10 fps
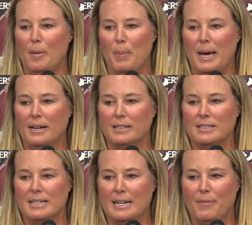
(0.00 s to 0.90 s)
back on
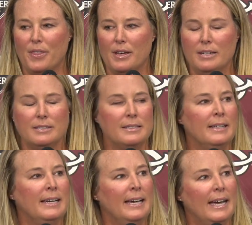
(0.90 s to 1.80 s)
staff with us.
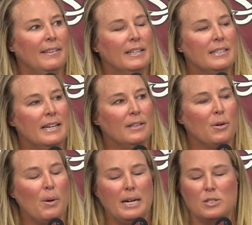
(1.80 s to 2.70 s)
And then
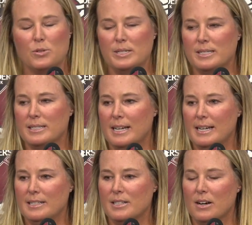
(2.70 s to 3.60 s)
Taylor Wyke joins us
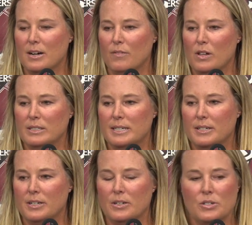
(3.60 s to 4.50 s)
as our
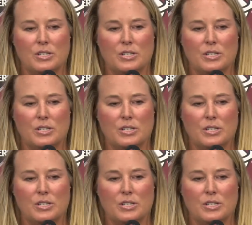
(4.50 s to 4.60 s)
volunteer coach.